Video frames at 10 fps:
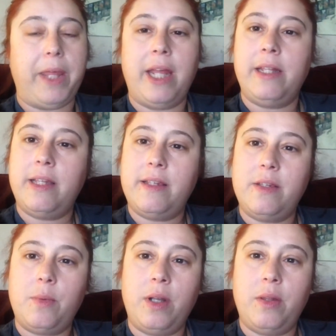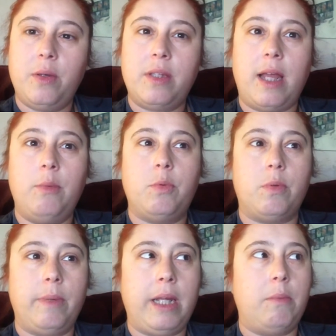and this is one of those times
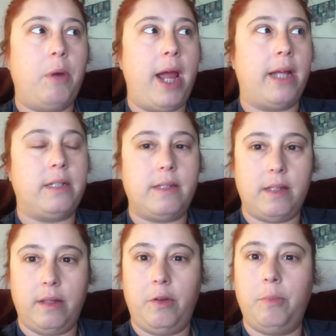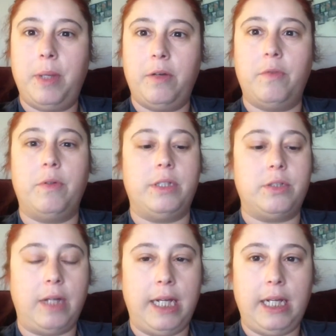where we can practice a little bit of
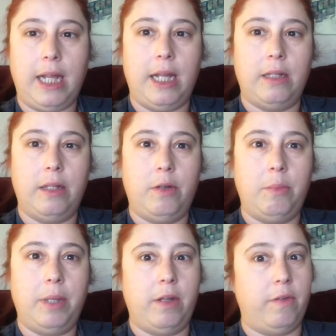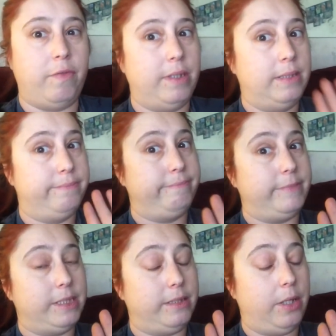restraint and a little bit of
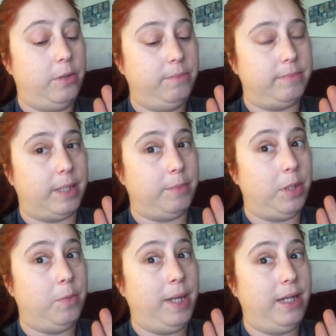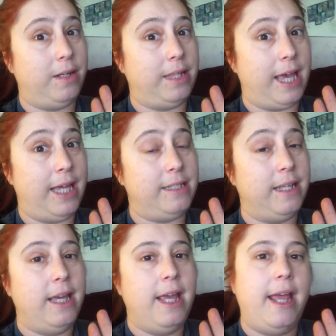no i'm going to wait on that
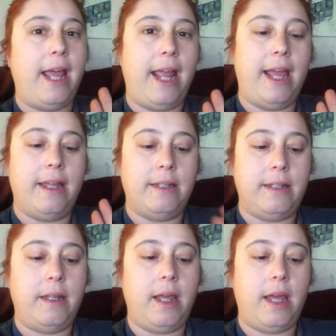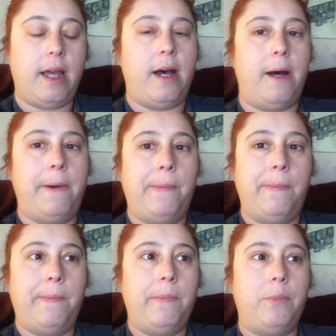and
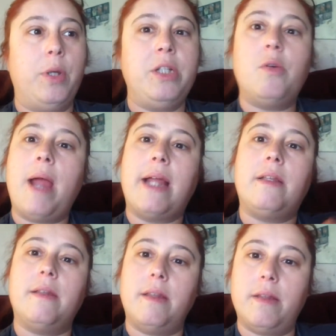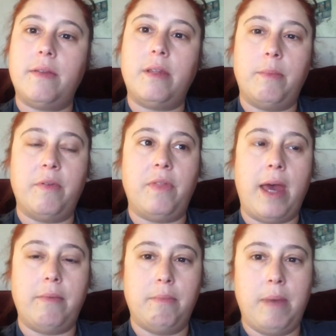um, redirect some of
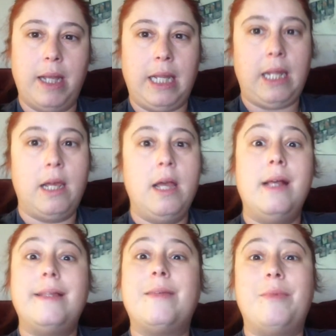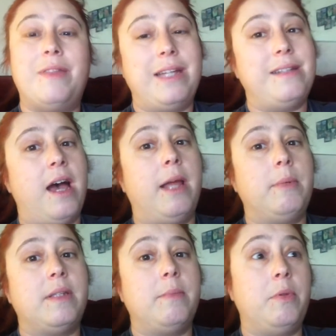that money, some of that time,
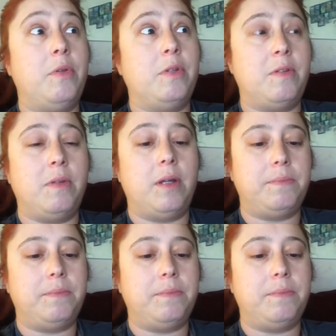and some of those